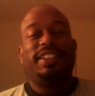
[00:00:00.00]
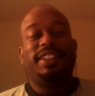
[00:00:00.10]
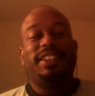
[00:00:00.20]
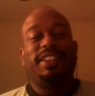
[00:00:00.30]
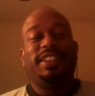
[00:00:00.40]

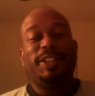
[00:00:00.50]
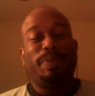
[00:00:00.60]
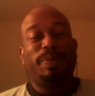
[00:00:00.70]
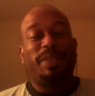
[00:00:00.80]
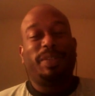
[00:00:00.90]
Their
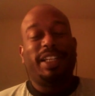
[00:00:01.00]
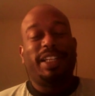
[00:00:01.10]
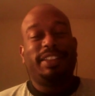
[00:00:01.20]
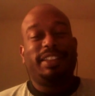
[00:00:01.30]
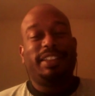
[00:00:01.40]
little
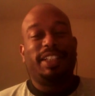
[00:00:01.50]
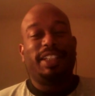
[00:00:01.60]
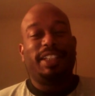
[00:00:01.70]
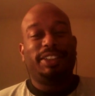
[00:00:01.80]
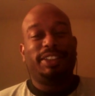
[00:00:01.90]
plan to kind
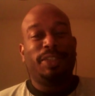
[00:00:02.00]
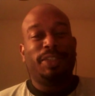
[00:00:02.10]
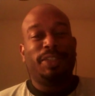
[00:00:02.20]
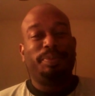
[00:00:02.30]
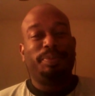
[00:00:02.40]
of just
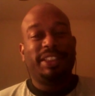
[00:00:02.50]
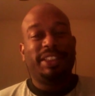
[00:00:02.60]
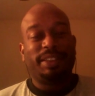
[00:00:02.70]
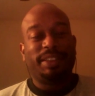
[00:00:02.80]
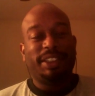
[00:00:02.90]
lump
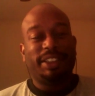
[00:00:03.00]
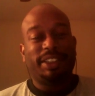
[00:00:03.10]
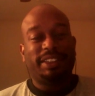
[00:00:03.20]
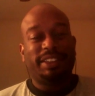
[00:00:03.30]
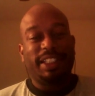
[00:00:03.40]

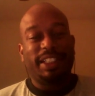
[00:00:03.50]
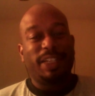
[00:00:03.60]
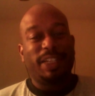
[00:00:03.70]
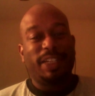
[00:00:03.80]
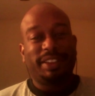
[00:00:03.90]

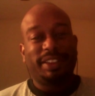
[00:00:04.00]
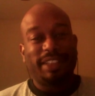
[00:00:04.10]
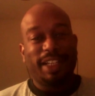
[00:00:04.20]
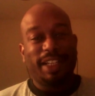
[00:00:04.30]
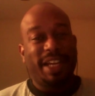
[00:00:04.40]
Sandow with Miz is
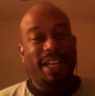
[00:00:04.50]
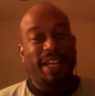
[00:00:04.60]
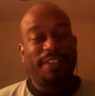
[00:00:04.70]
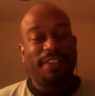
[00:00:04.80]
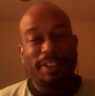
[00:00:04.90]
kind of
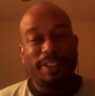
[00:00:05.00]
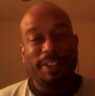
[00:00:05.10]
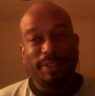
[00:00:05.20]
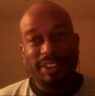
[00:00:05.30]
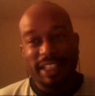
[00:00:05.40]
backfiring.
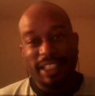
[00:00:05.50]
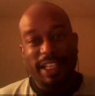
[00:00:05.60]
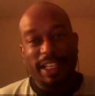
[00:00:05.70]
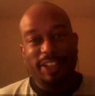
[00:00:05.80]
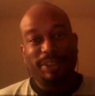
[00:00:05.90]

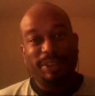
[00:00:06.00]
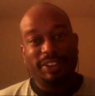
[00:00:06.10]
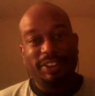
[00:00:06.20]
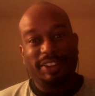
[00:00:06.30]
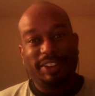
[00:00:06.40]
Sandow has been
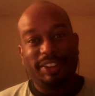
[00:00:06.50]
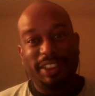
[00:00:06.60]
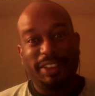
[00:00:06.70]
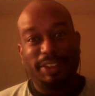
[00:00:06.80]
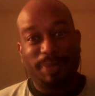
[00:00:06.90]

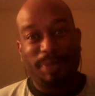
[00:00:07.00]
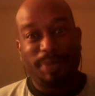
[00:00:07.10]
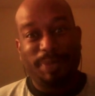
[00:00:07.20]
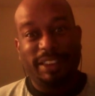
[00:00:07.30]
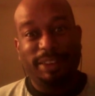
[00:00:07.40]
stealing the
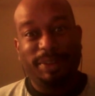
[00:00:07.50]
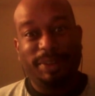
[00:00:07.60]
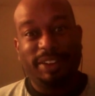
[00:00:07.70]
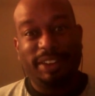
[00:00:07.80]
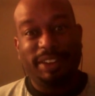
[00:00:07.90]
spotlight. He's
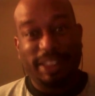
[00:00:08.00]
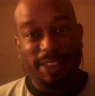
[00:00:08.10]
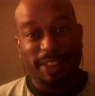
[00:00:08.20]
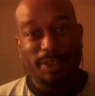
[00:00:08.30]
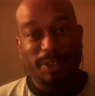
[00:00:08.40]
been
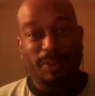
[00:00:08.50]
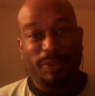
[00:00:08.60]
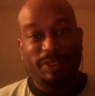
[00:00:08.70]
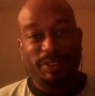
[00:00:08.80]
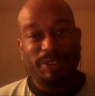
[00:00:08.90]
getting over.
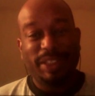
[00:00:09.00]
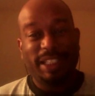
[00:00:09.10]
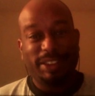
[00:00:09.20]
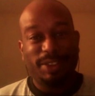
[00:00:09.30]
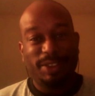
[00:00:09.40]
You
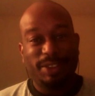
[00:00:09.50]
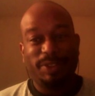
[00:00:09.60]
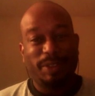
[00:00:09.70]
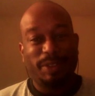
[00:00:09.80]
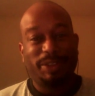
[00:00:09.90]
guys know
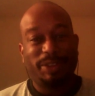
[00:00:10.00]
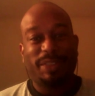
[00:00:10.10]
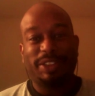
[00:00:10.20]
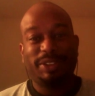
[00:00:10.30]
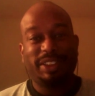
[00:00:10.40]
what I'm talking
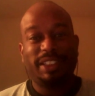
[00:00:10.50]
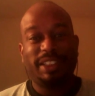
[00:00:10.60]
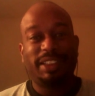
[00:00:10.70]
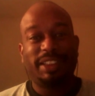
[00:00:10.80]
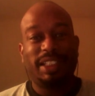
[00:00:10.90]
about. You
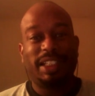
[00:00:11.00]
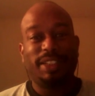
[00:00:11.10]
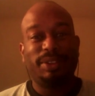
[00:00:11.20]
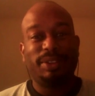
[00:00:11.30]
see it just like I do.